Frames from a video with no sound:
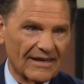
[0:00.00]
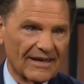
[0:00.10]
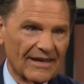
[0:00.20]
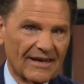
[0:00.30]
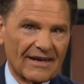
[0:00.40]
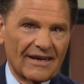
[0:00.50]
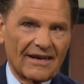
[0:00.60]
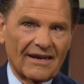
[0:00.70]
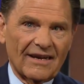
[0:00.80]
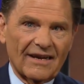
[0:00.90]

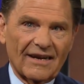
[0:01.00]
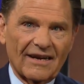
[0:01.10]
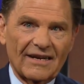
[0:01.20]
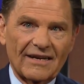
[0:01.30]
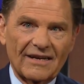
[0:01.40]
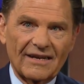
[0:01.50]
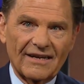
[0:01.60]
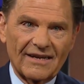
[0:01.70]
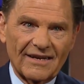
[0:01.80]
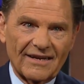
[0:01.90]

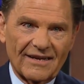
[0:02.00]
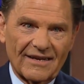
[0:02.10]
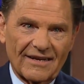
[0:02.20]
(no one is talking)